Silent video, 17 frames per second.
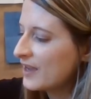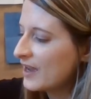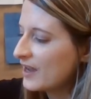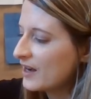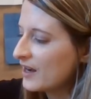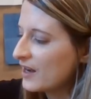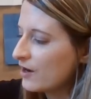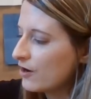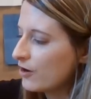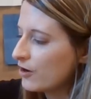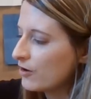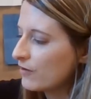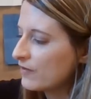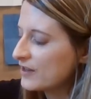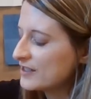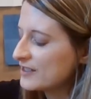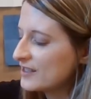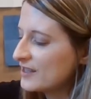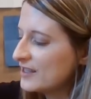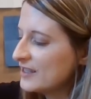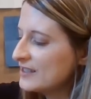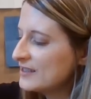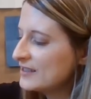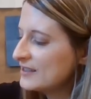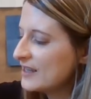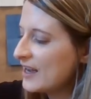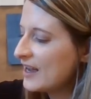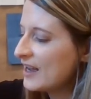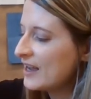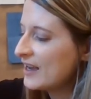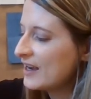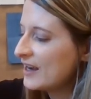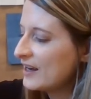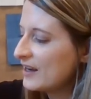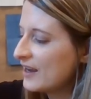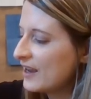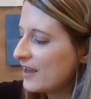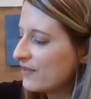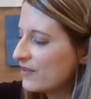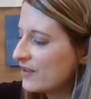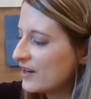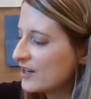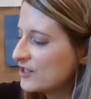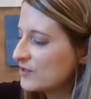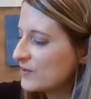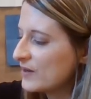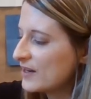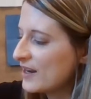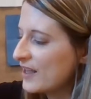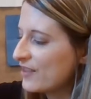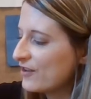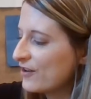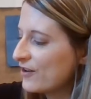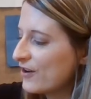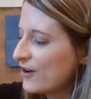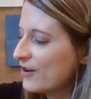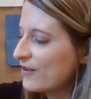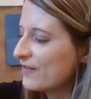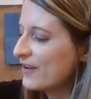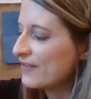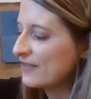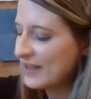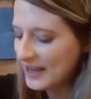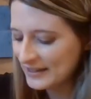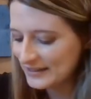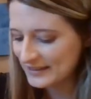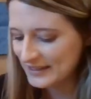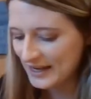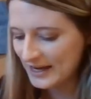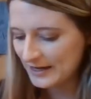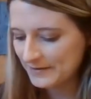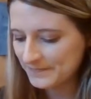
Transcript: and I curve it to this side and then I do another curve on that side.